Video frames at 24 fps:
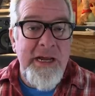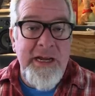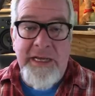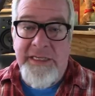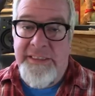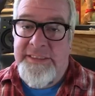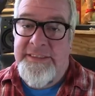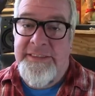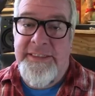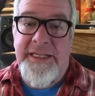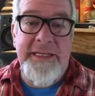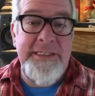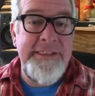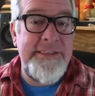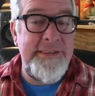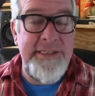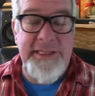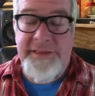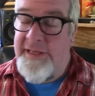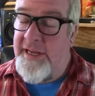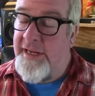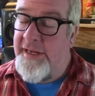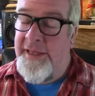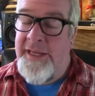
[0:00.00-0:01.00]
It's
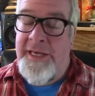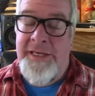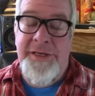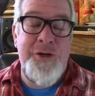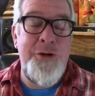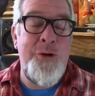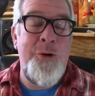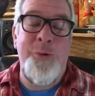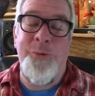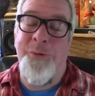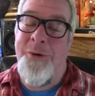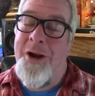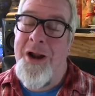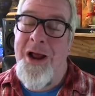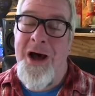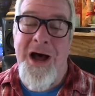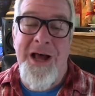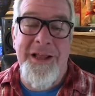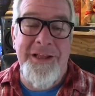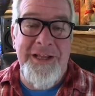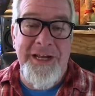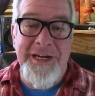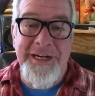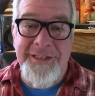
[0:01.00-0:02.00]
doesn't, they do
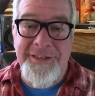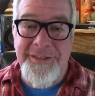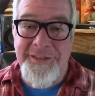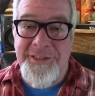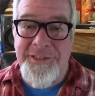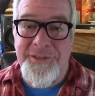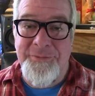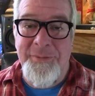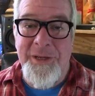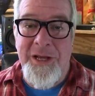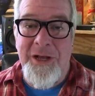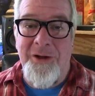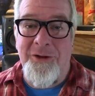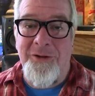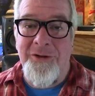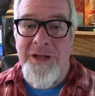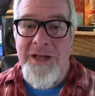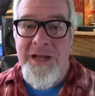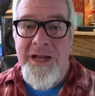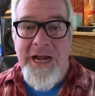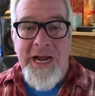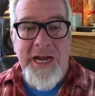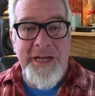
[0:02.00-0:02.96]
not like the smell